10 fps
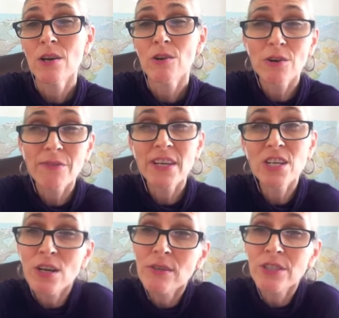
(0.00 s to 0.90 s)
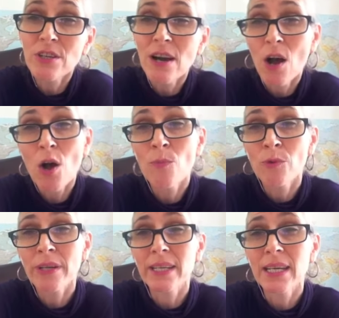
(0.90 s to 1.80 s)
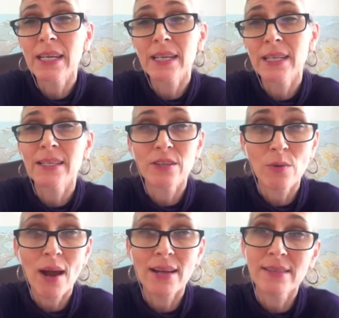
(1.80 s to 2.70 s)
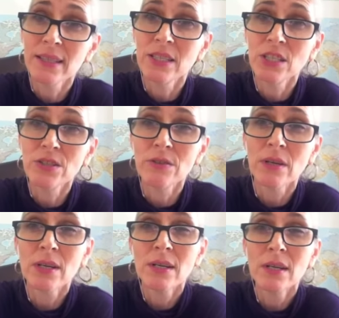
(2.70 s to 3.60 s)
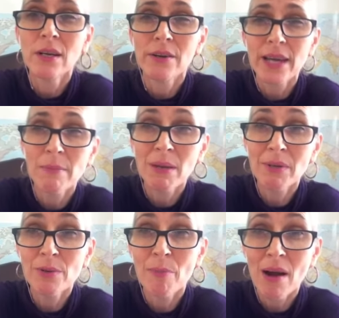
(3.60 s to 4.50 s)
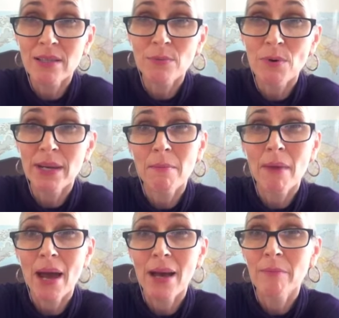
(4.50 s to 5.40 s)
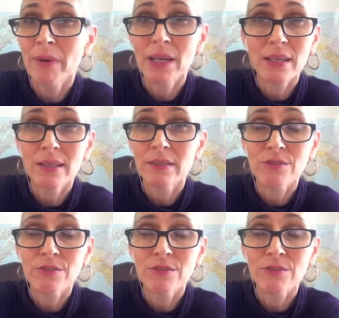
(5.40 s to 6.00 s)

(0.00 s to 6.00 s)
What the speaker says: Or if he knows you're at home working and he's harassing you, okay, maybe your boss won't get mad, but,